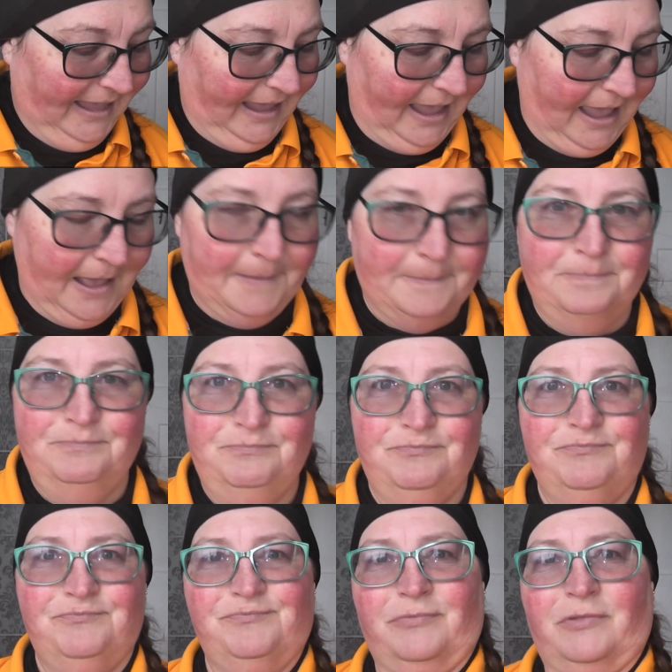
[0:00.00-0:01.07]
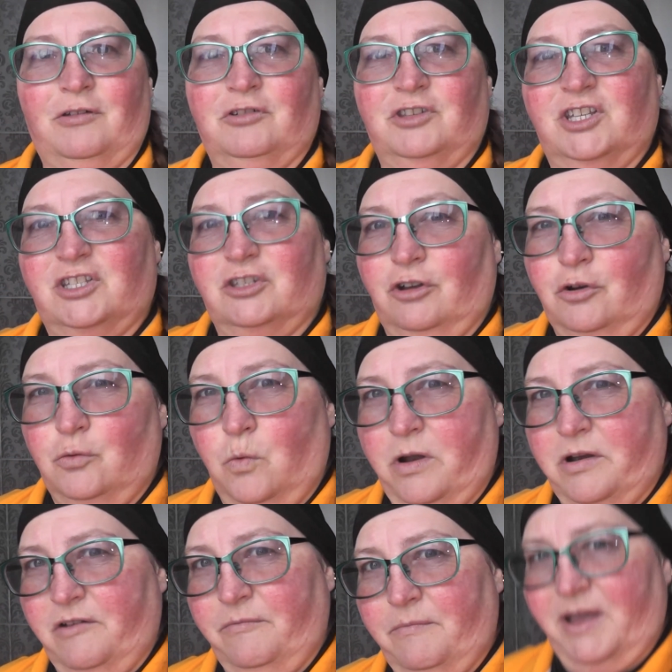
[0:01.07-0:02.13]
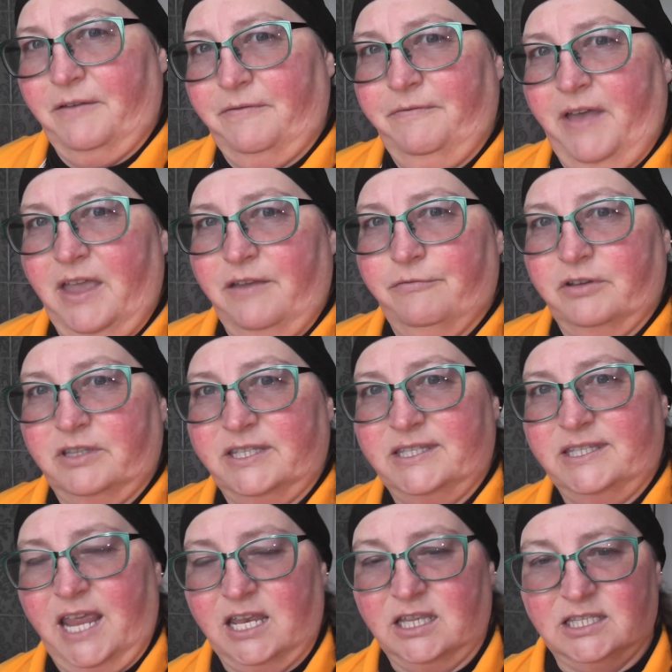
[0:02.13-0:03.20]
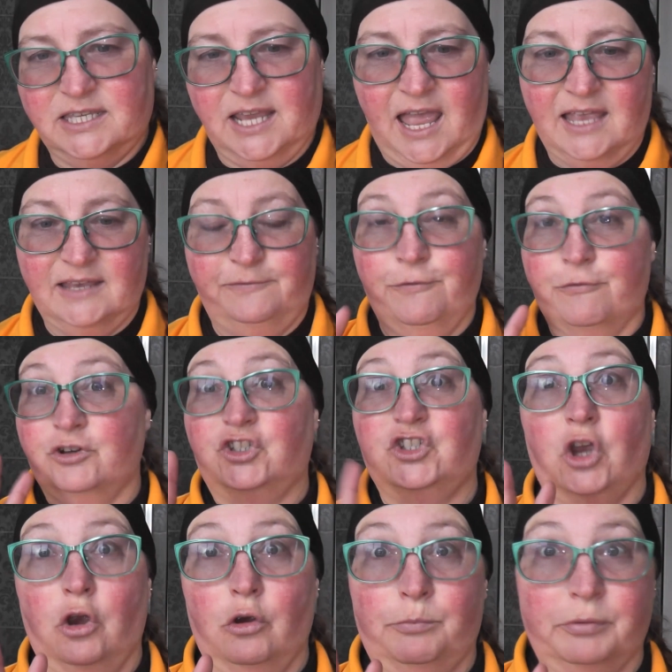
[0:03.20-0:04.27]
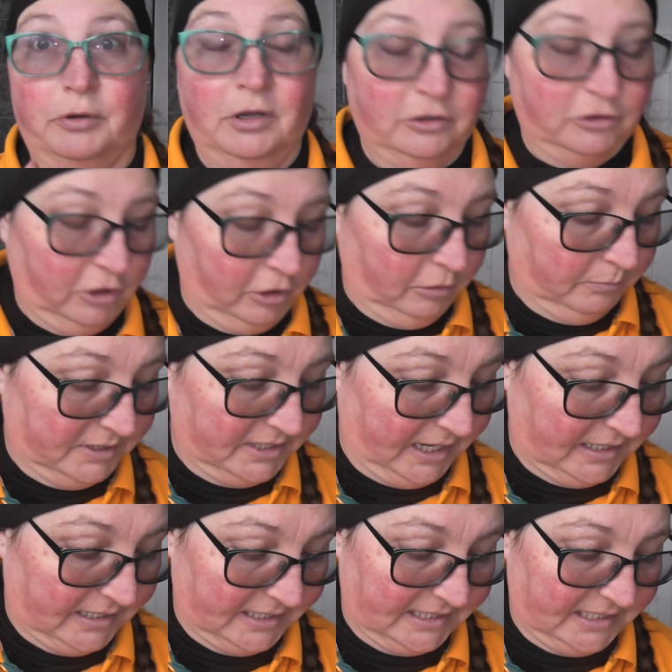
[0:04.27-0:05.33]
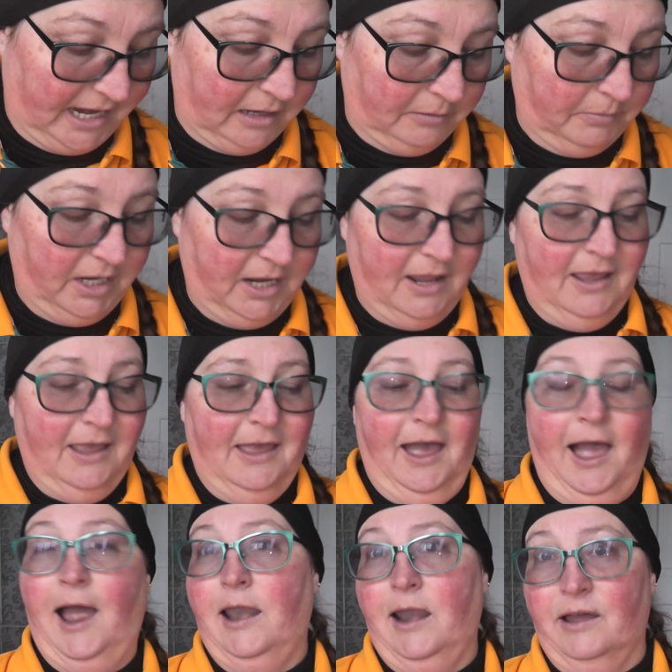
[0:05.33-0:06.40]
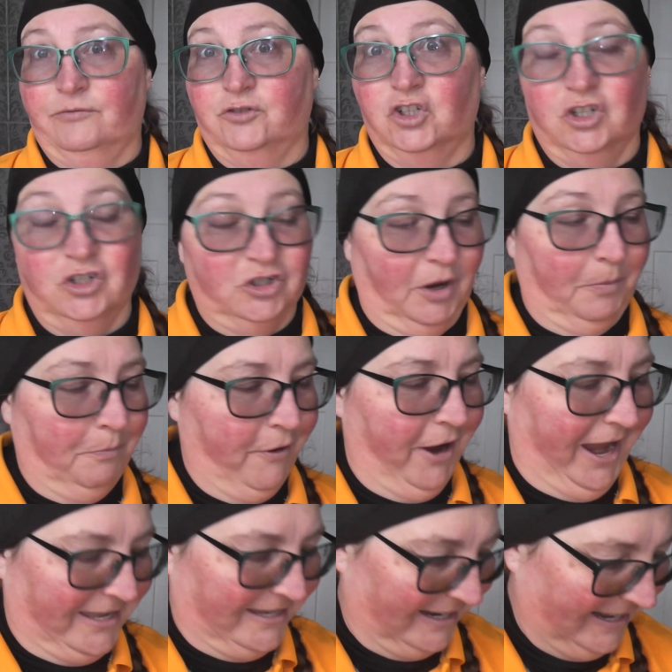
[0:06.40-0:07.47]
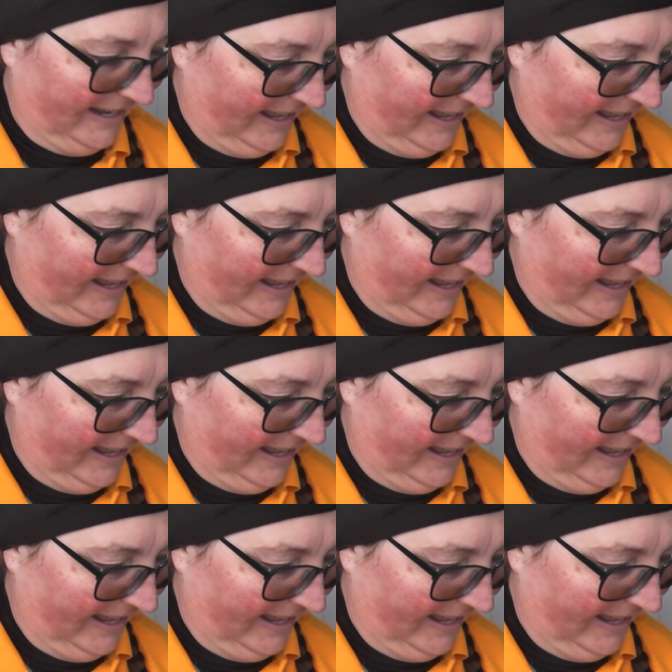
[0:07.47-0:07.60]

Because it's not one of my favorite scents for a soap. Don't misunderstand me. I love gingerbread.